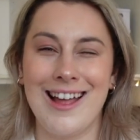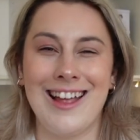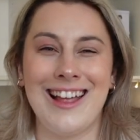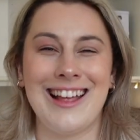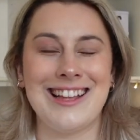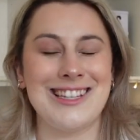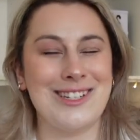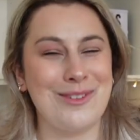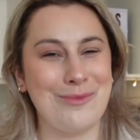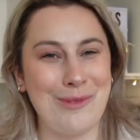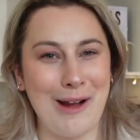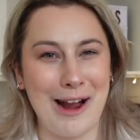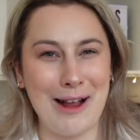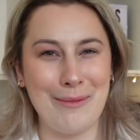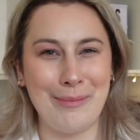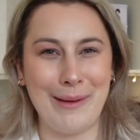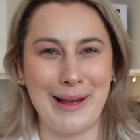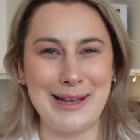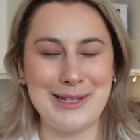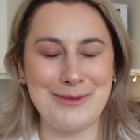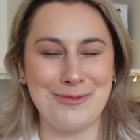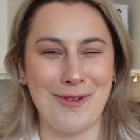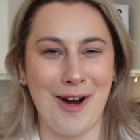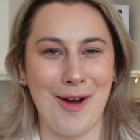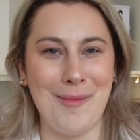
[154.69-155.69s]
It's a
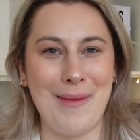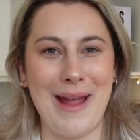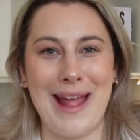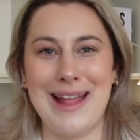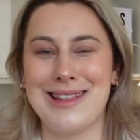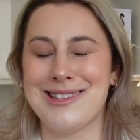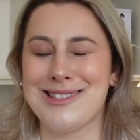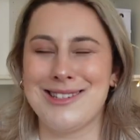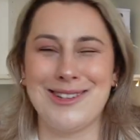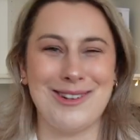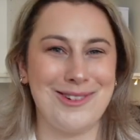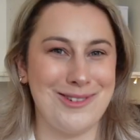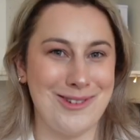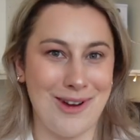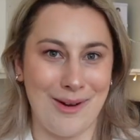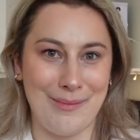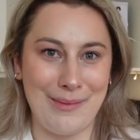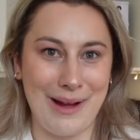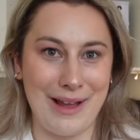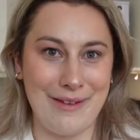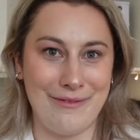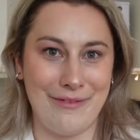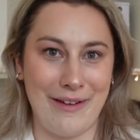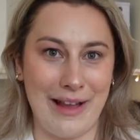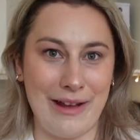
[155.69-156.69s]
workplace romance, not
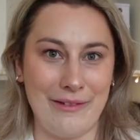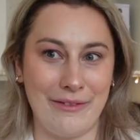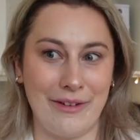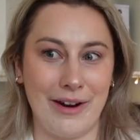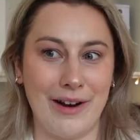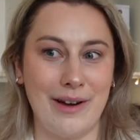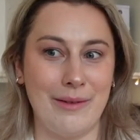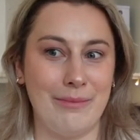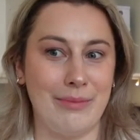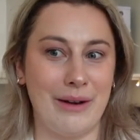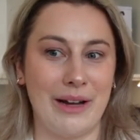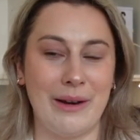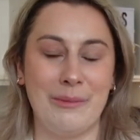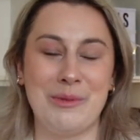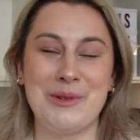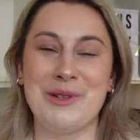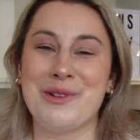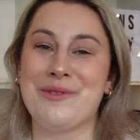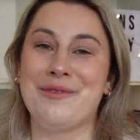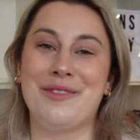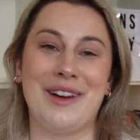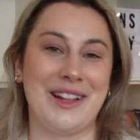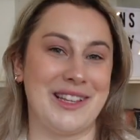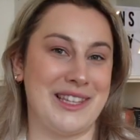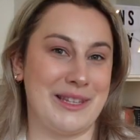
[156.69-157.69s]
my favorite, but it was a
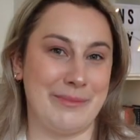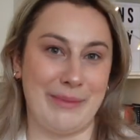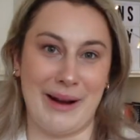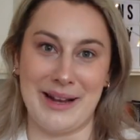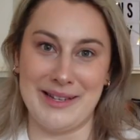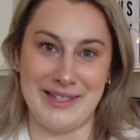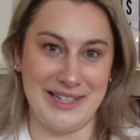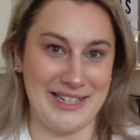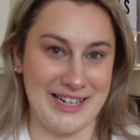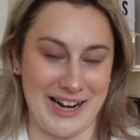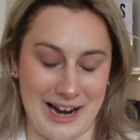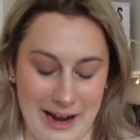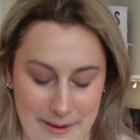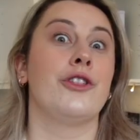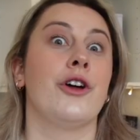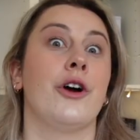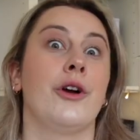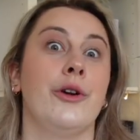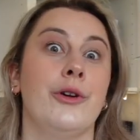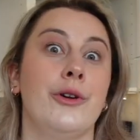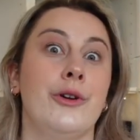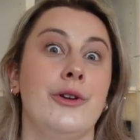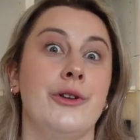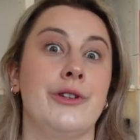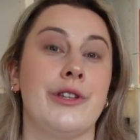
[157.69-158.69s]
fun, spicy time.
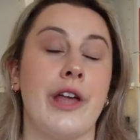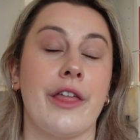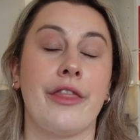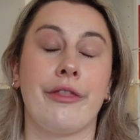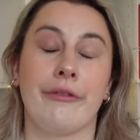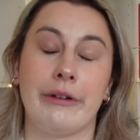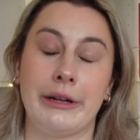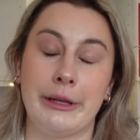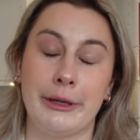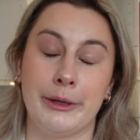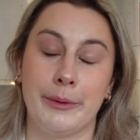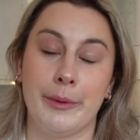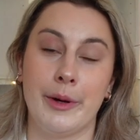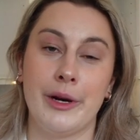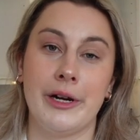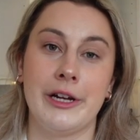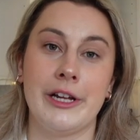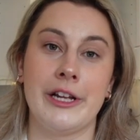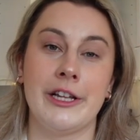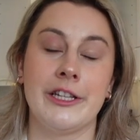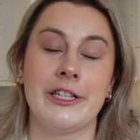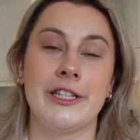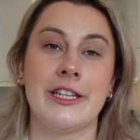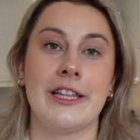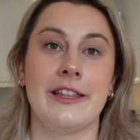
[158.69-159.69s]
Those are three little
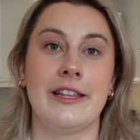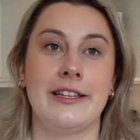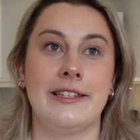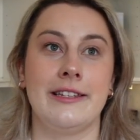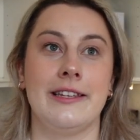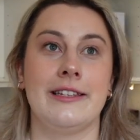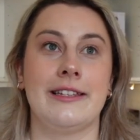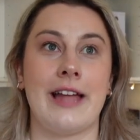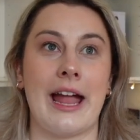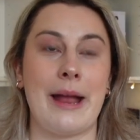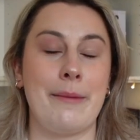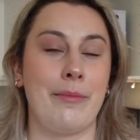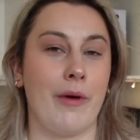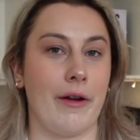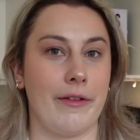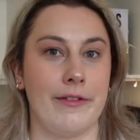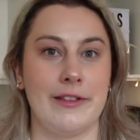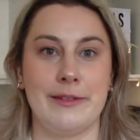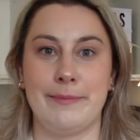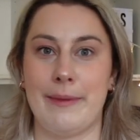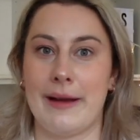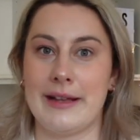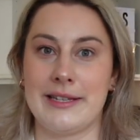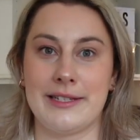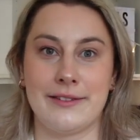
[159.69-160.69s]
words. This is a brother's
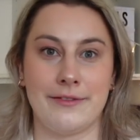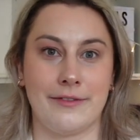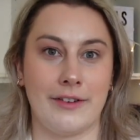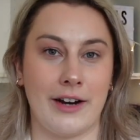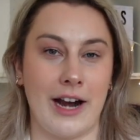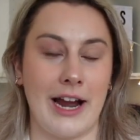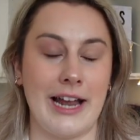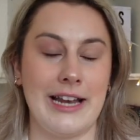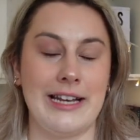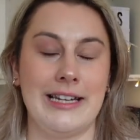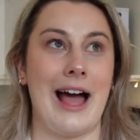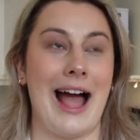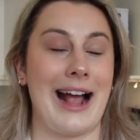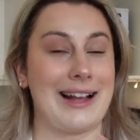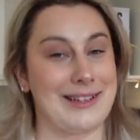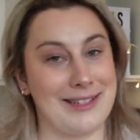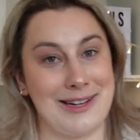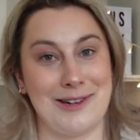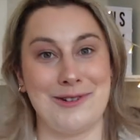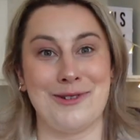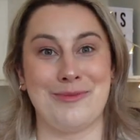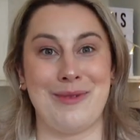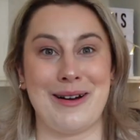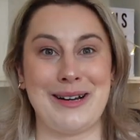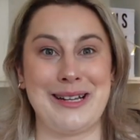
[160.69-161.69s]
best friend,
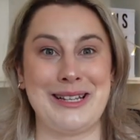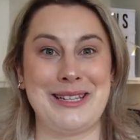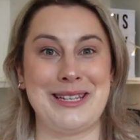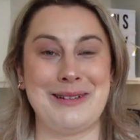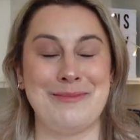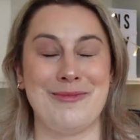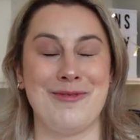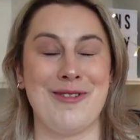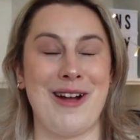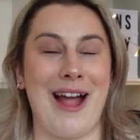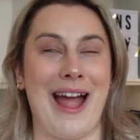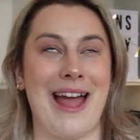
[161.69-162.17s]
accidental pregnancy book.